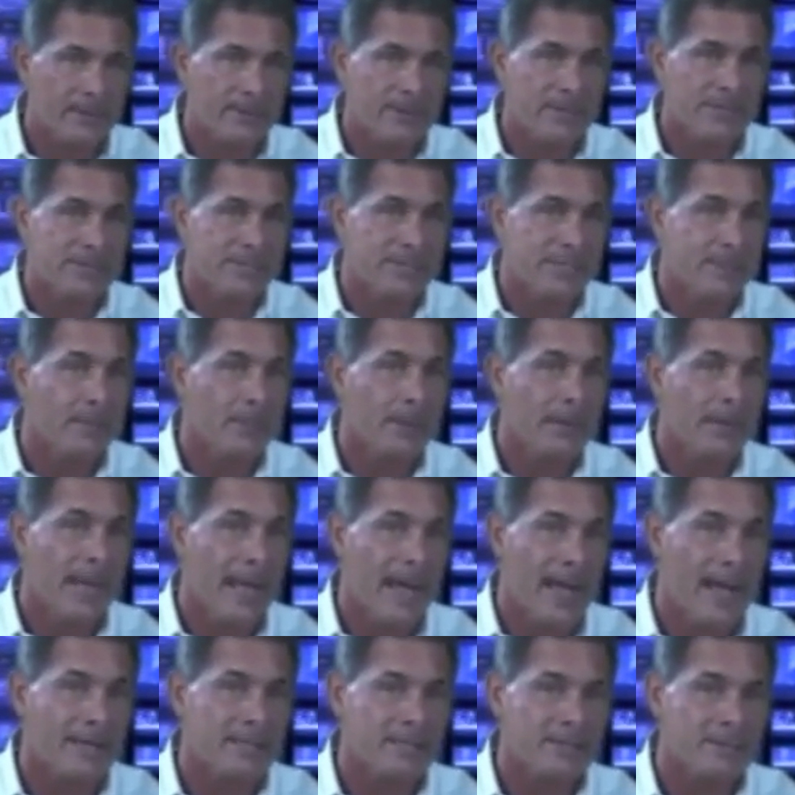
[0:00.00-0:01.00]
And she
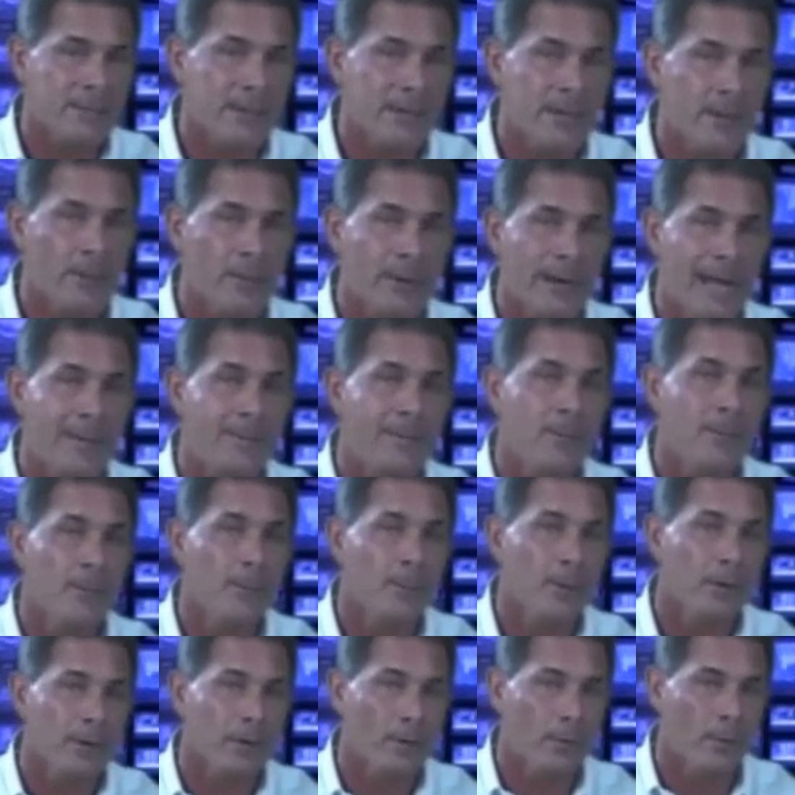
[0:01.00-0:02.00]
simply asked me, would I be
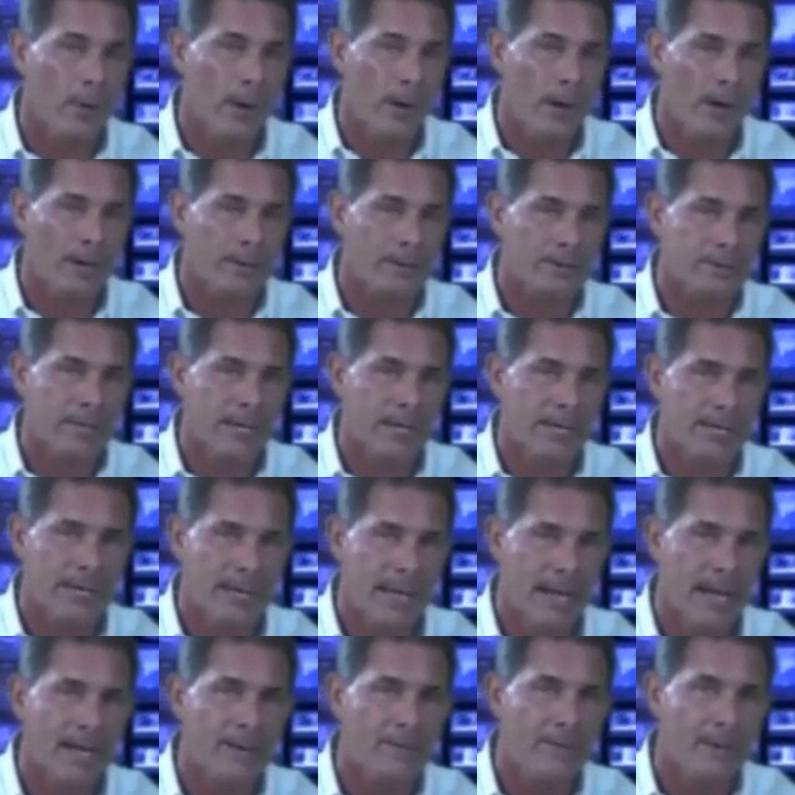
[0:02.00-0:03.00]
willing to watch a
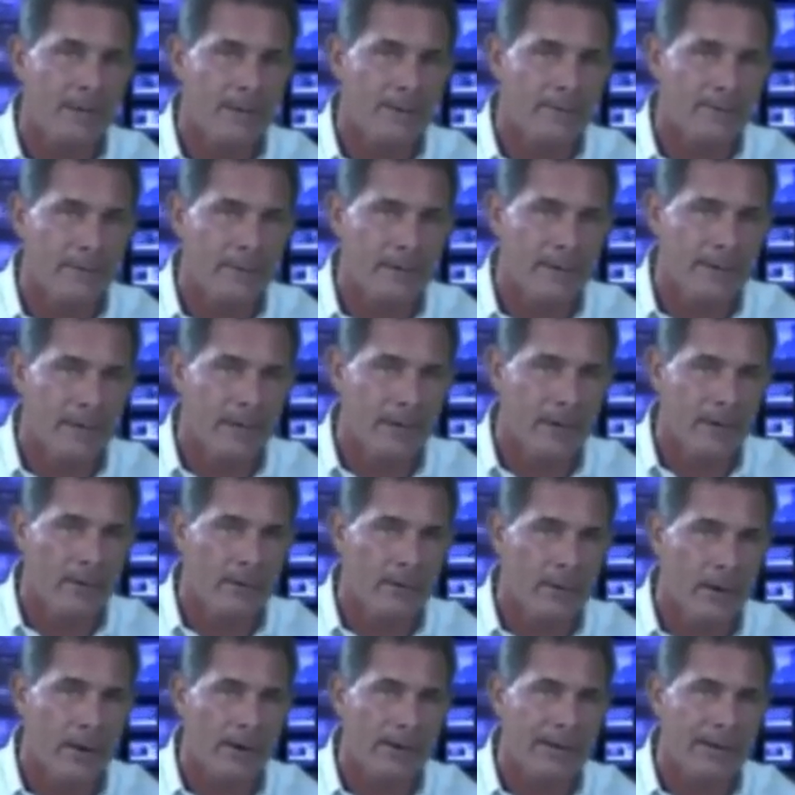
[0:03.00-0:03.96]
nine minute video